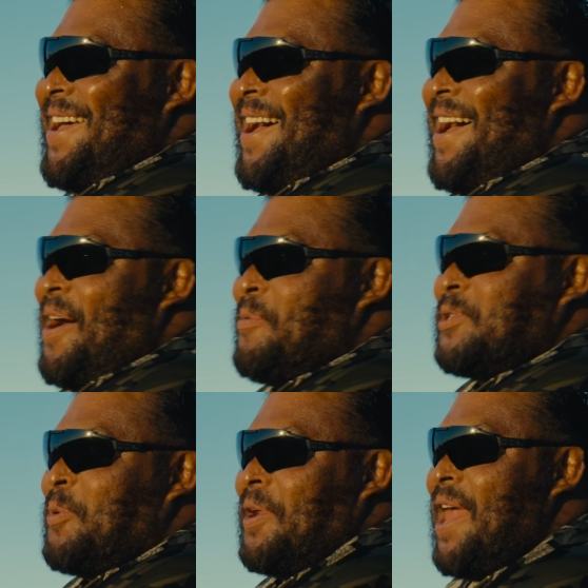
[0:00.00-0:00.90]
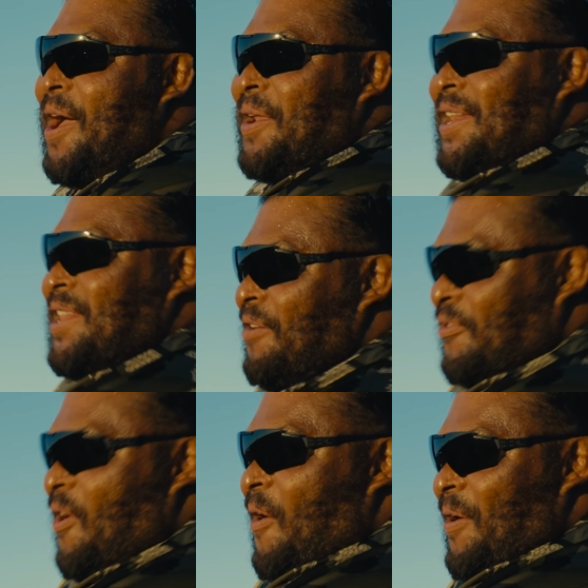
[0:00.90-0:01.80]
uh, was putting out a
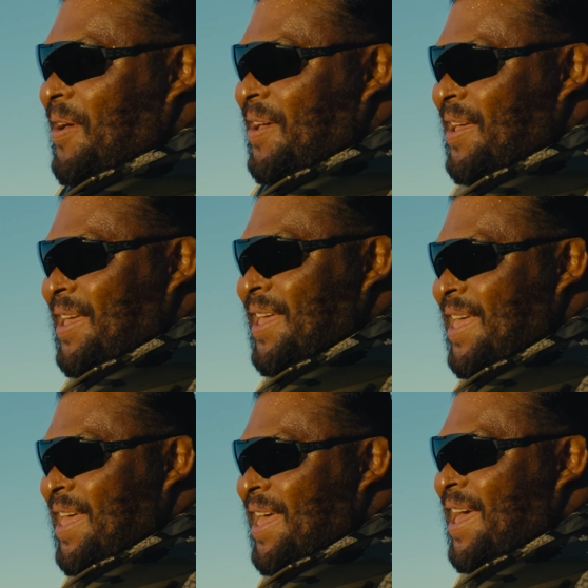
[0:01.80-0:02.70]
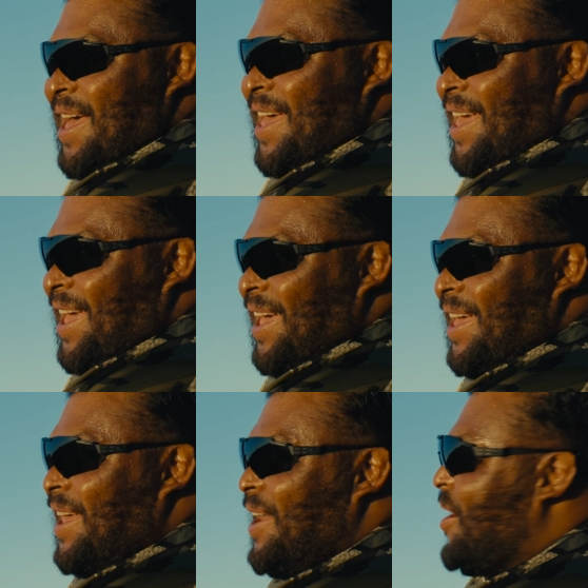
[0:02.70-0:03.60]
dove call and